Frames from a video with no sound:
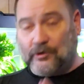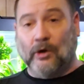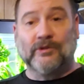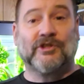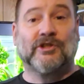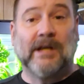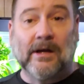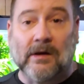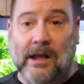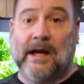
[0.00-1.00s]
Don't
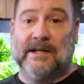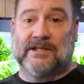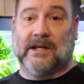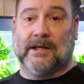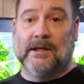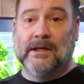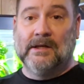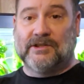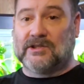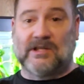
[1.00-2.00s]
sterilize it.
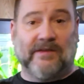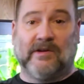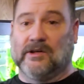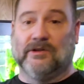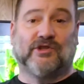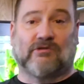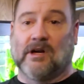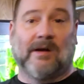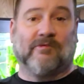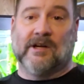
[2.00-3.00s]
Just give it a good scrub,